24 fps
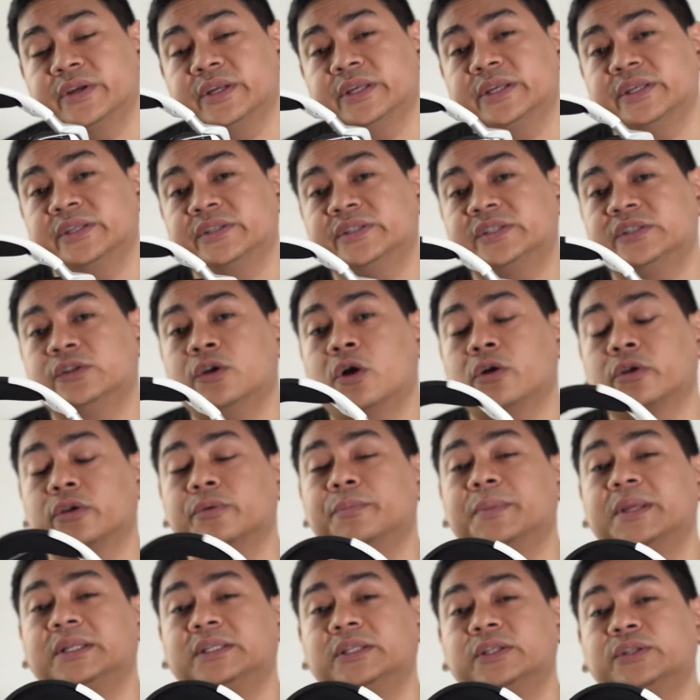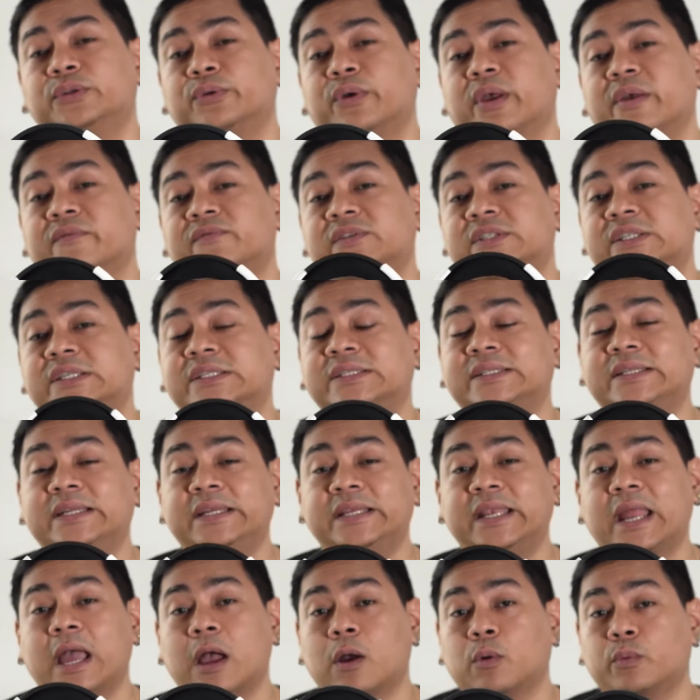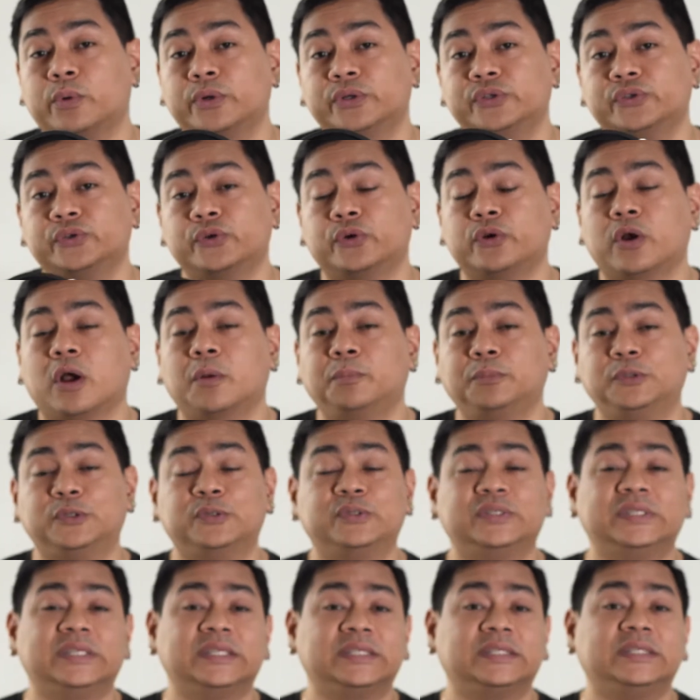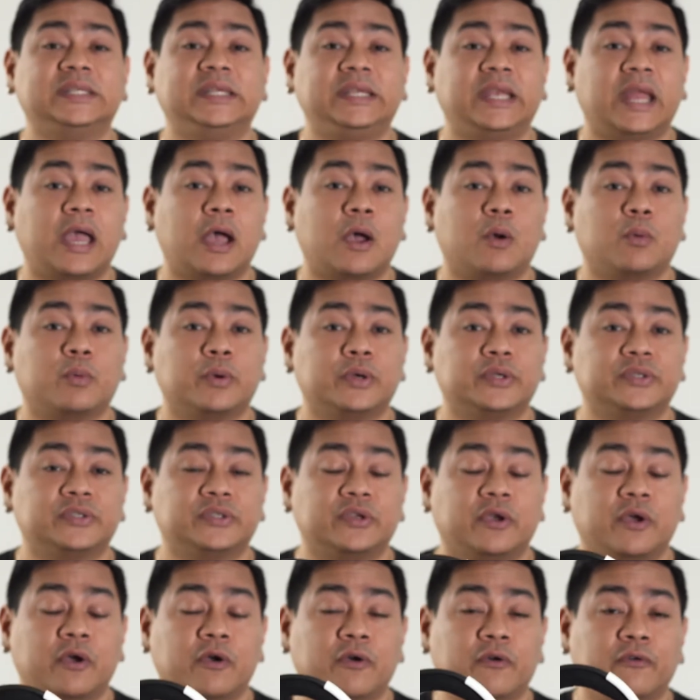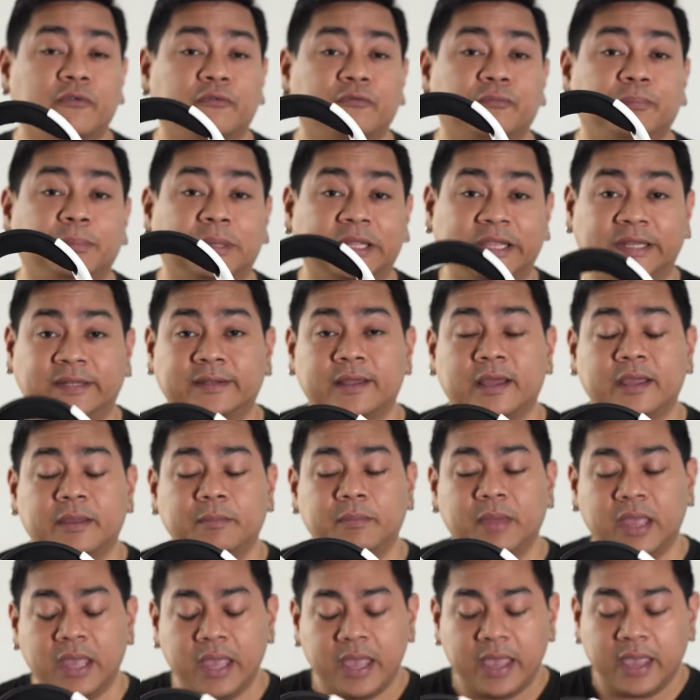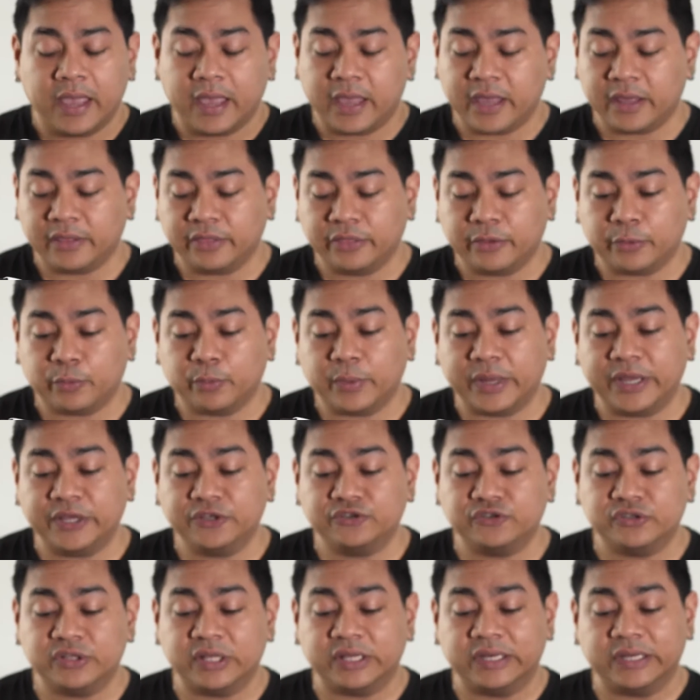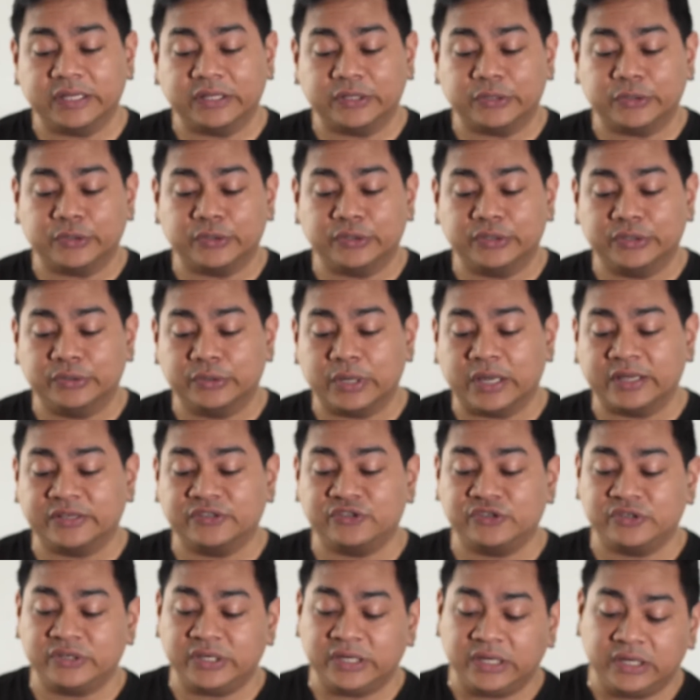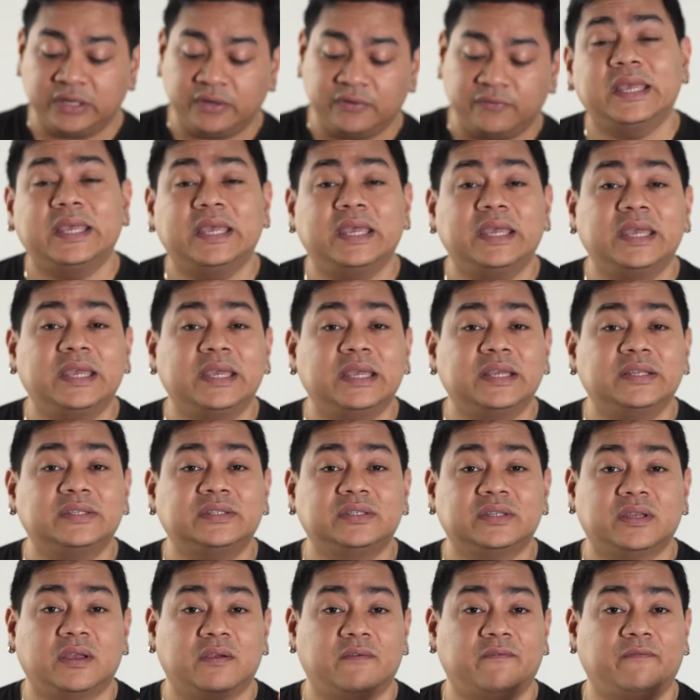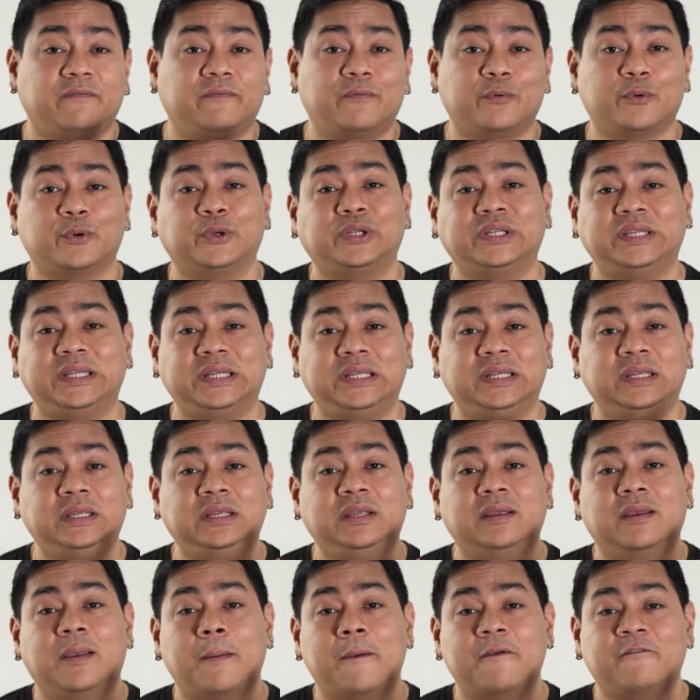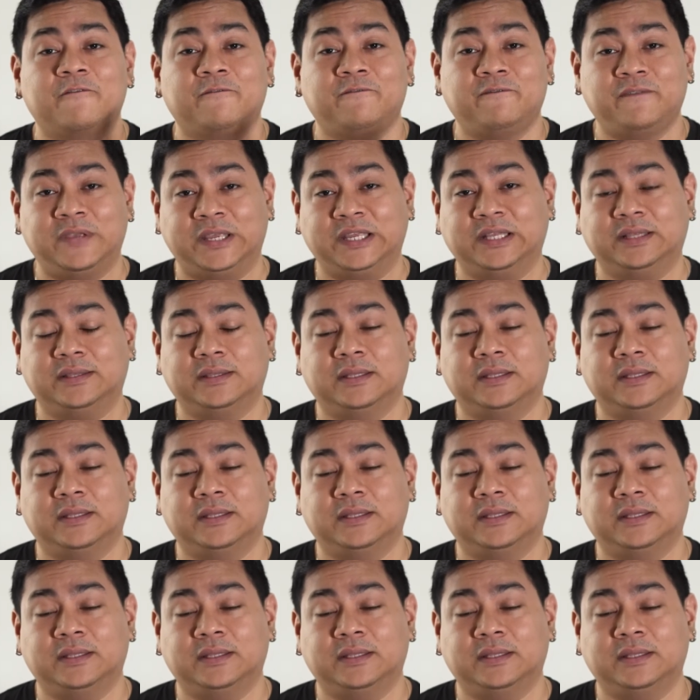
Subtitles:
is documented to have 16 hours or up to 16 hours of playtime, and the range that it could achieve is 40 feet.